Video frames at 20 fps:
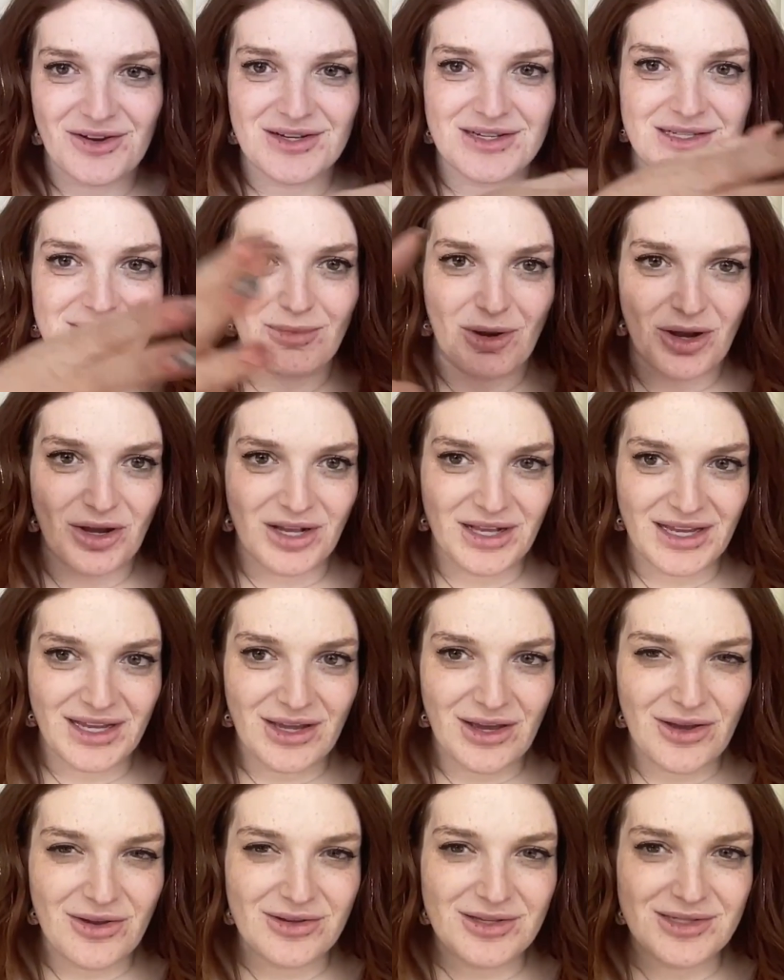marketing
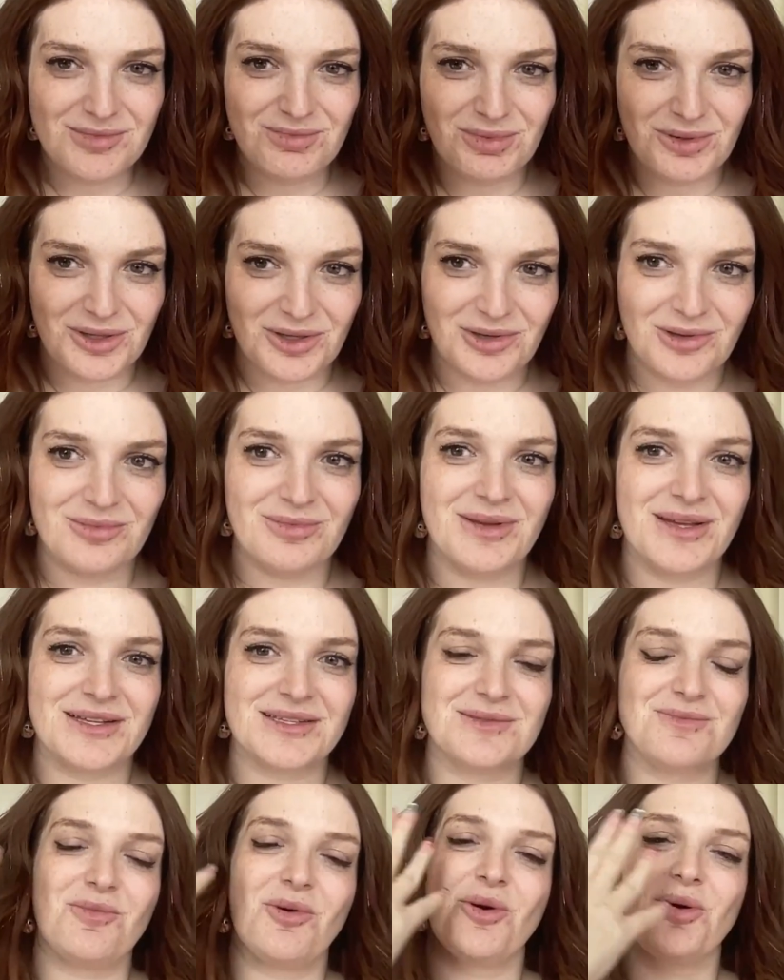goes. Bloom is
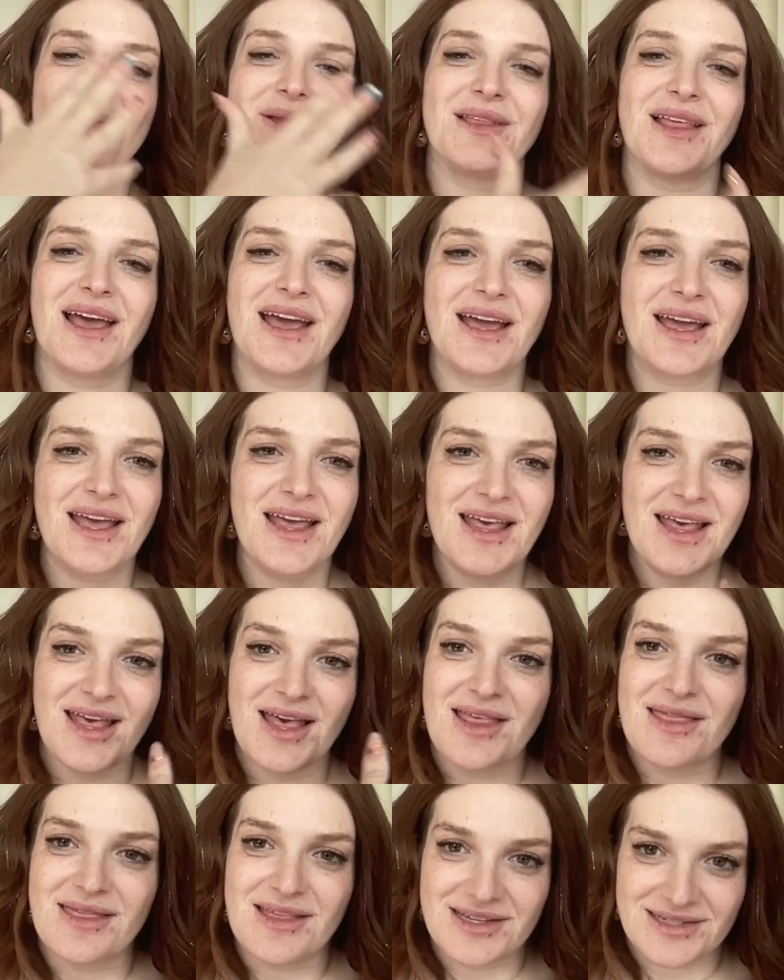more like,
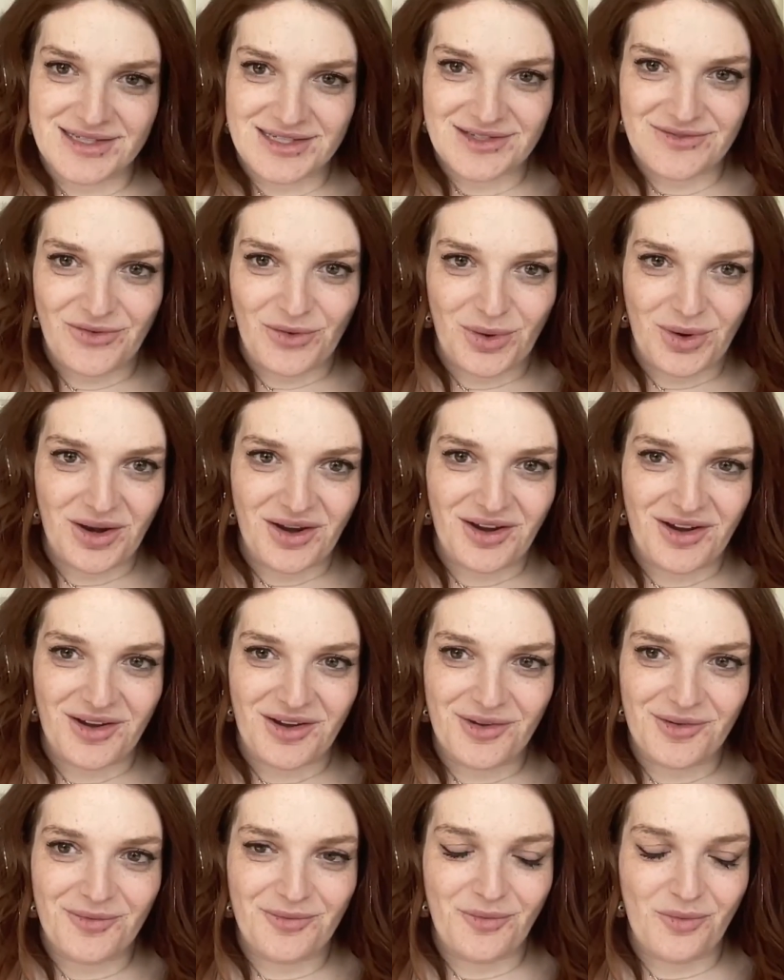this is
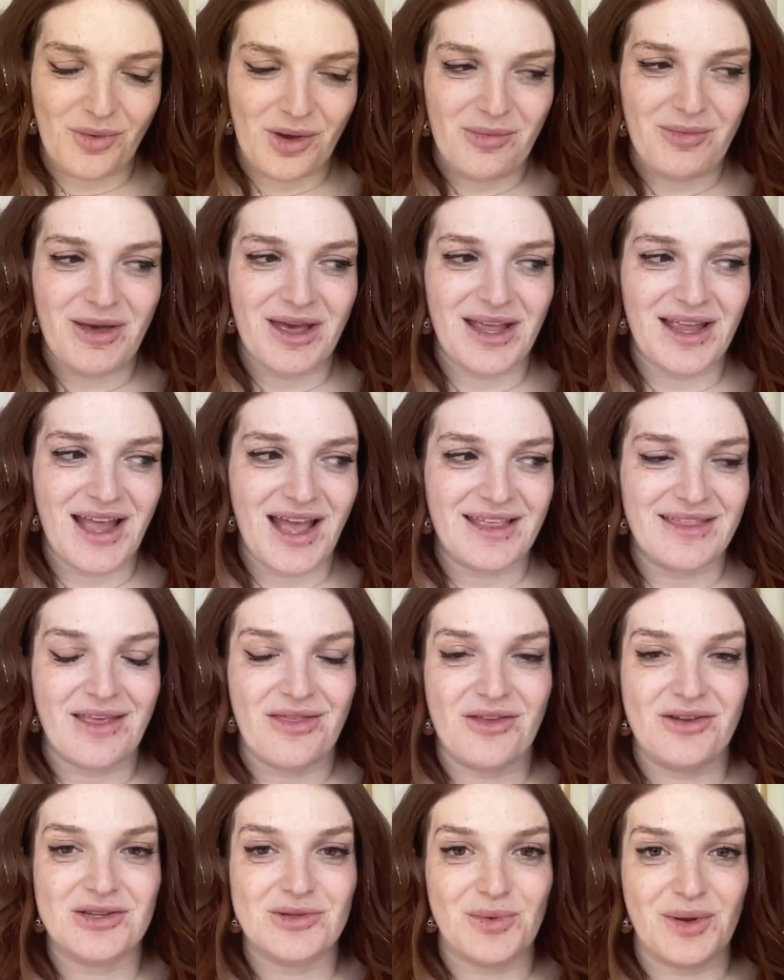for women. And then
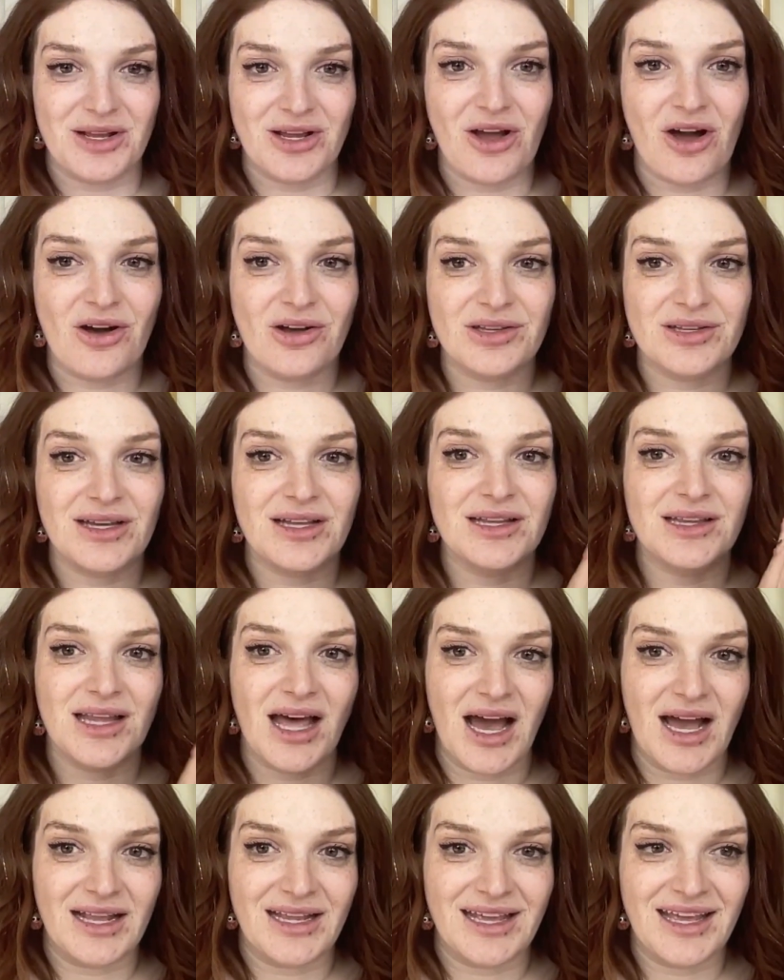there's one called
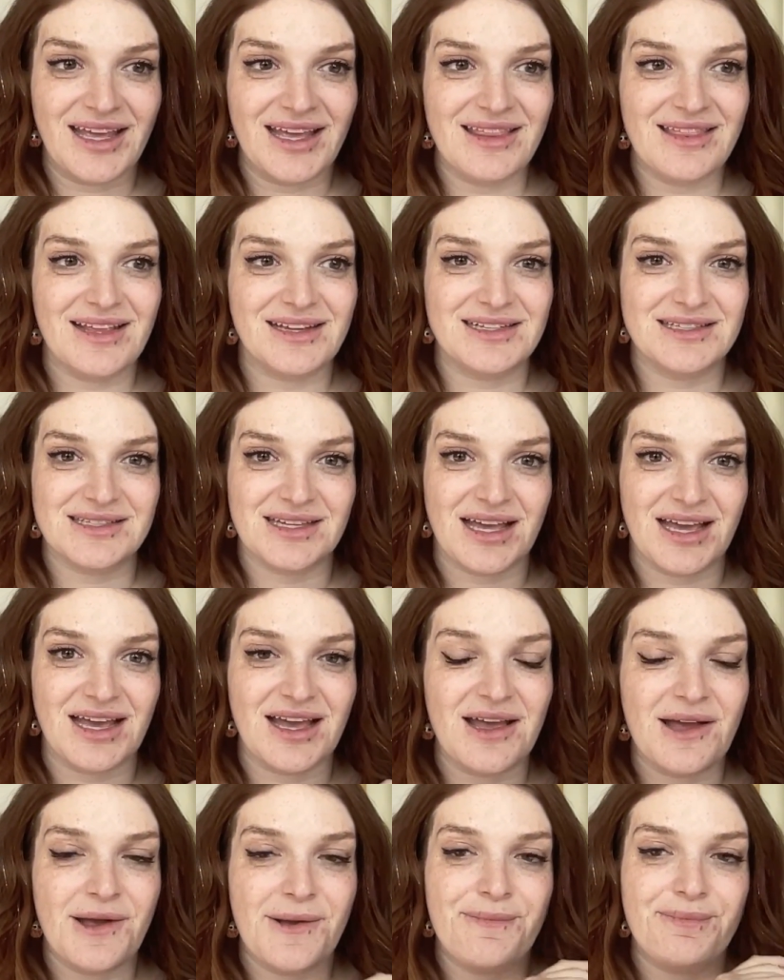Alani that is like
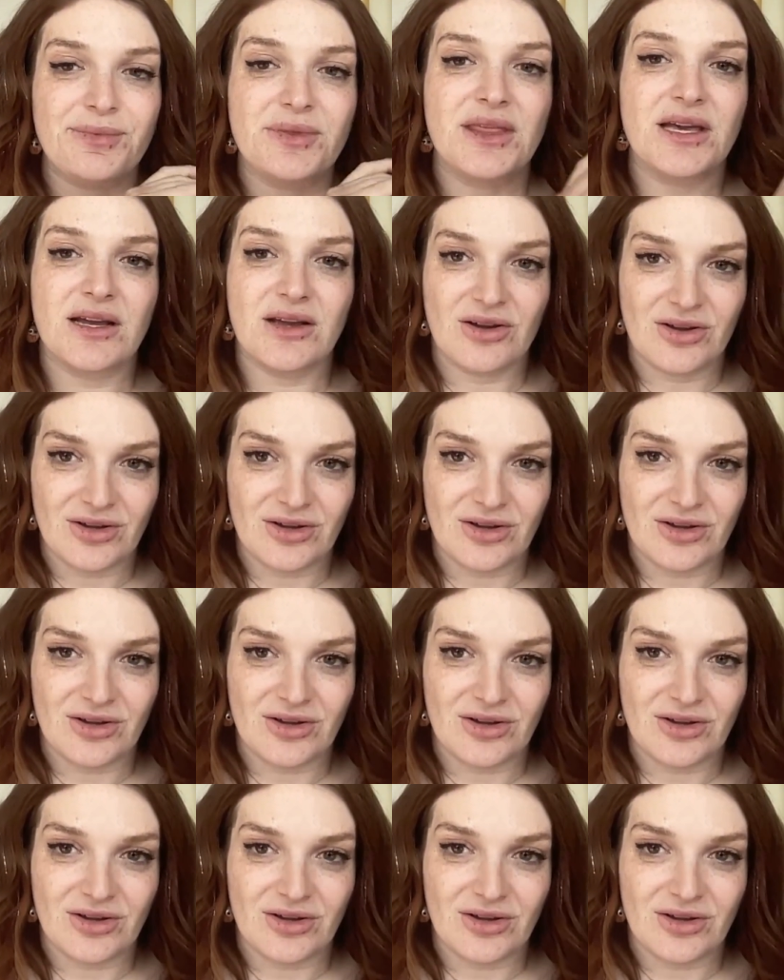the girly